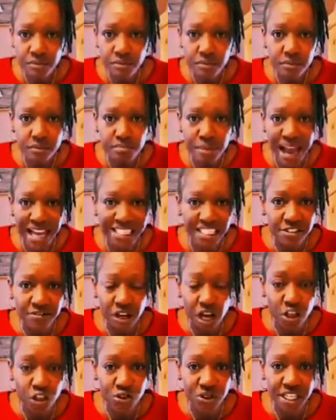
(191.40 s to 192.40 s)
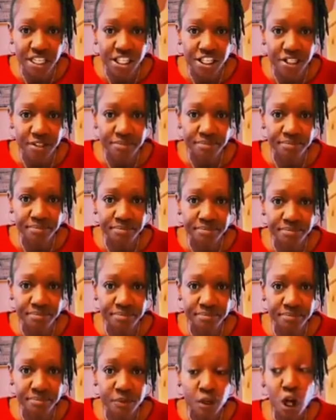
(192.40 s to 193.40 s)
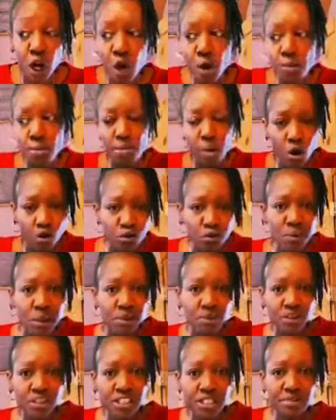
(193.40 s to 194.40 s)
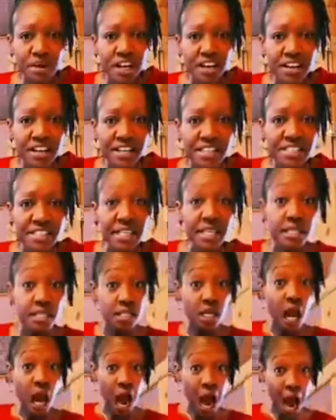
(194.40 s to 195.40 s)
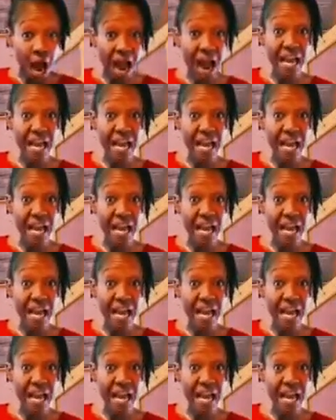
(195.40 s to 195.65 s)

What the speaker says: Massive contradiction. Most people experience this, I